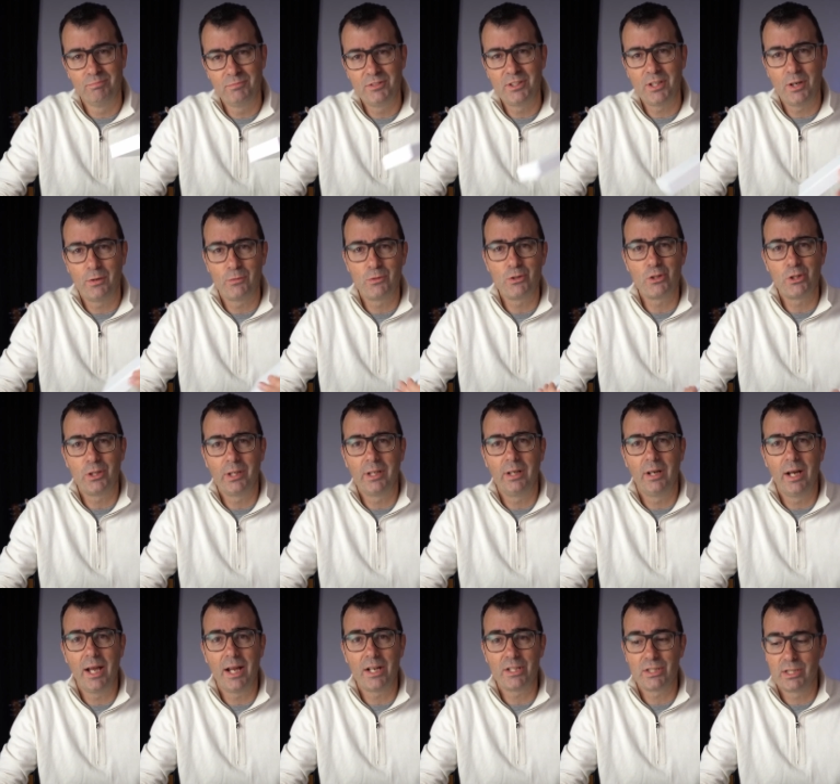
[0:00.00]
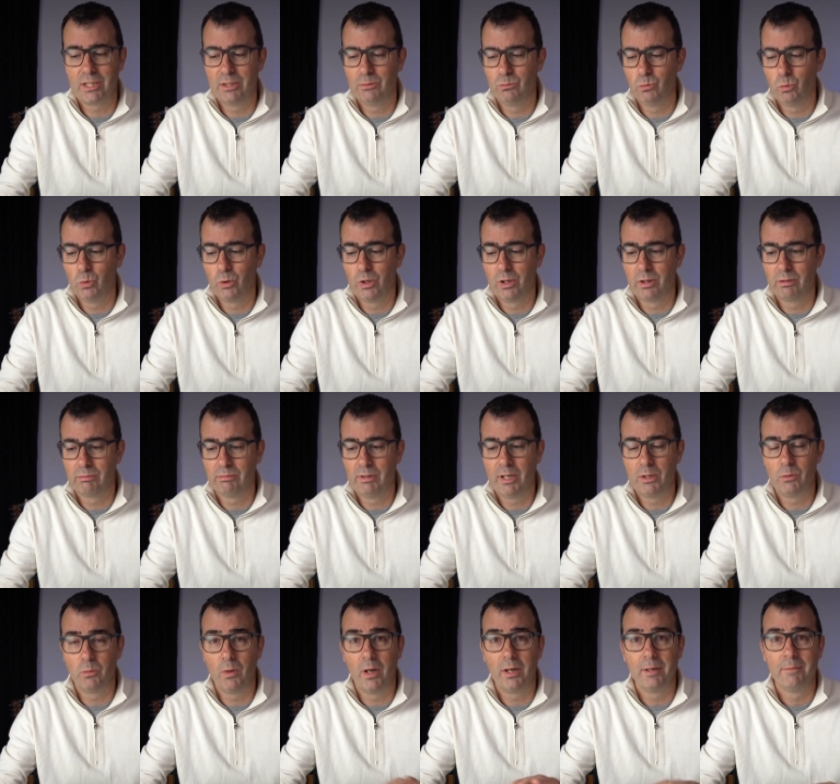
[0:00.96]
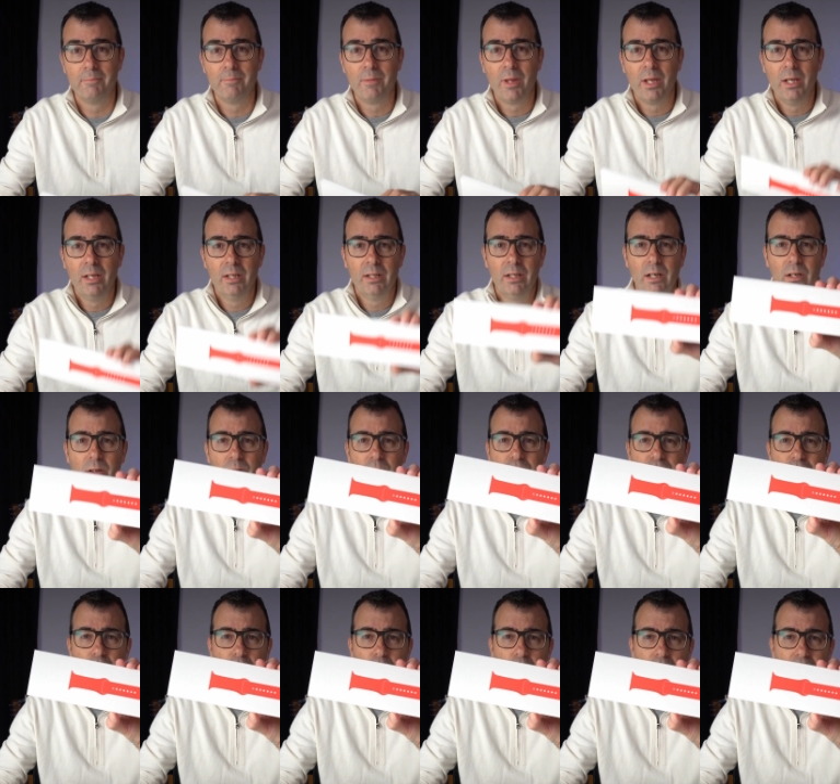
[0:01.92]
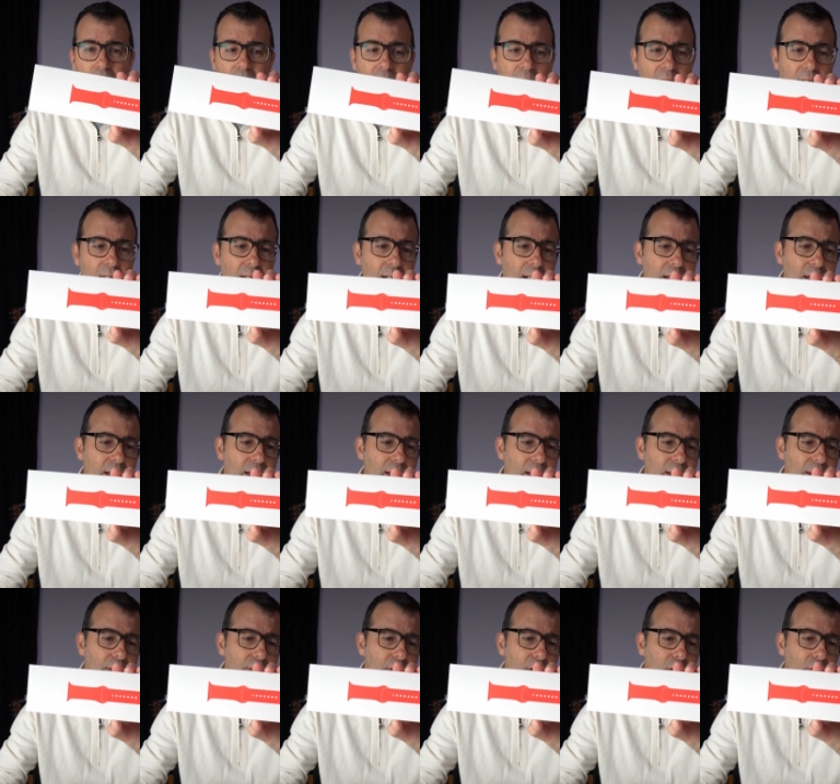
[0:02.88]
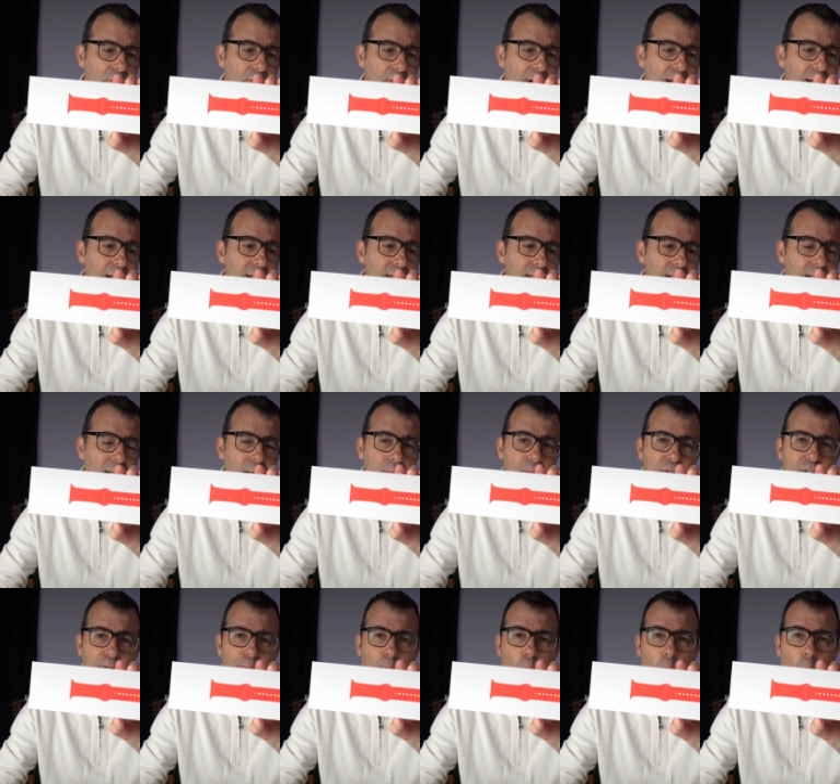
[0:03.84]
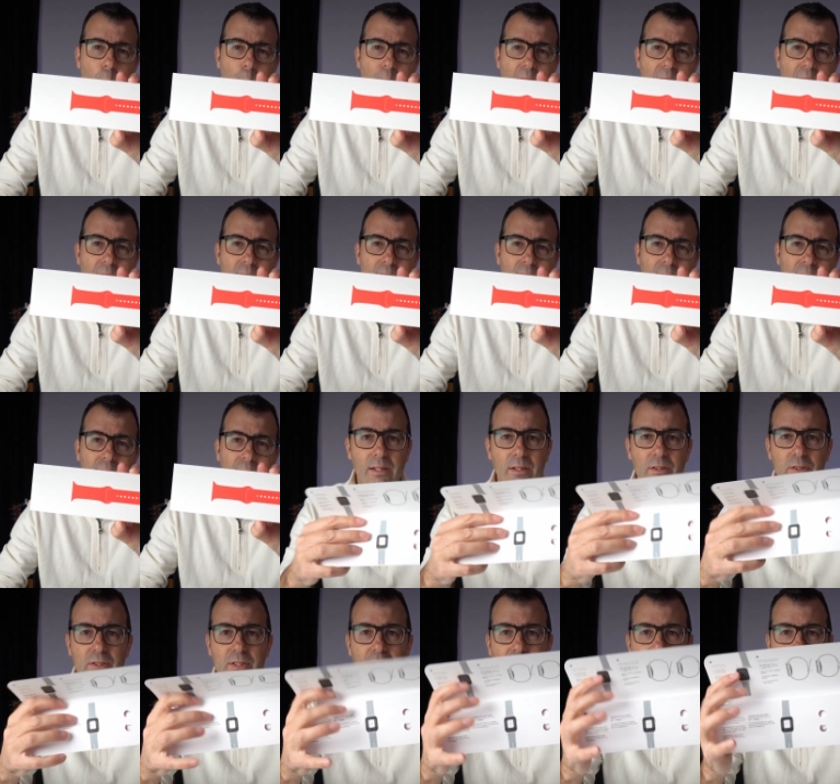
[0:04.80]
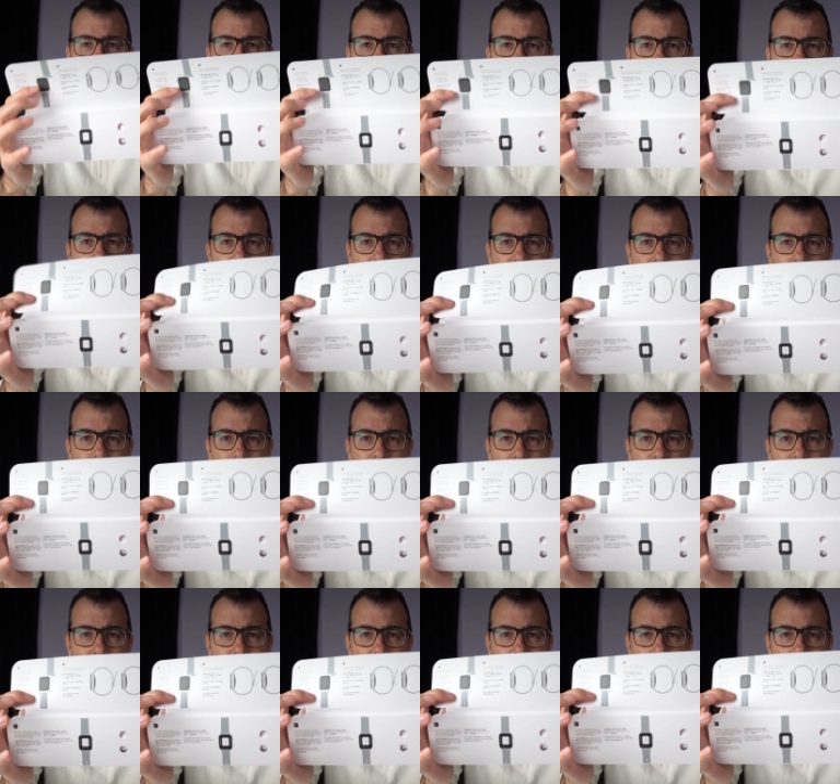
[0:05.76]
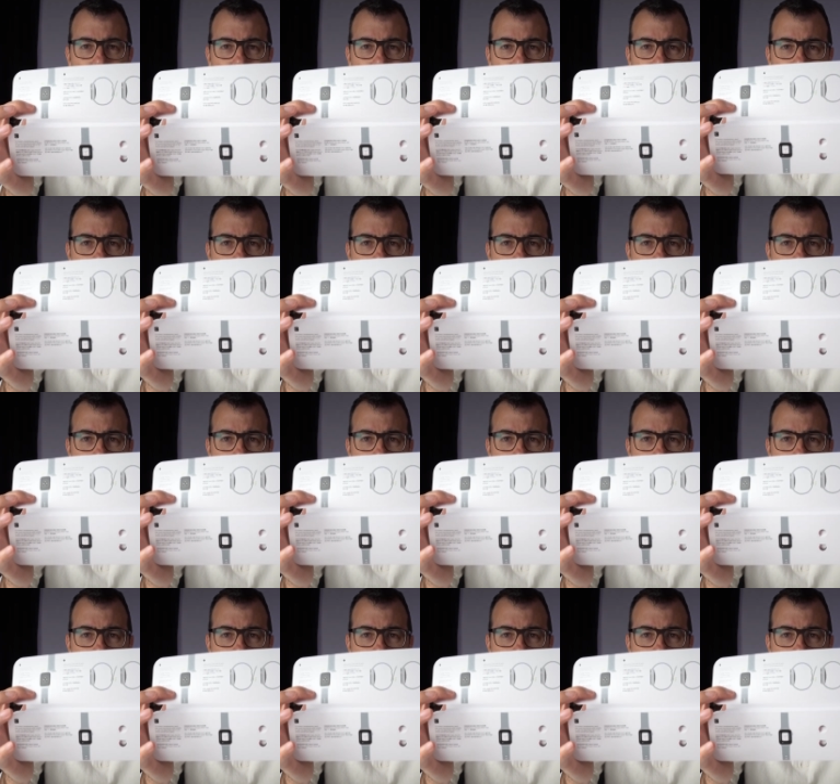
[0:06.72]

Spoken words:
selfishly, I actually wanted the red one. I also got the red sport band. You start opening it up, you've got the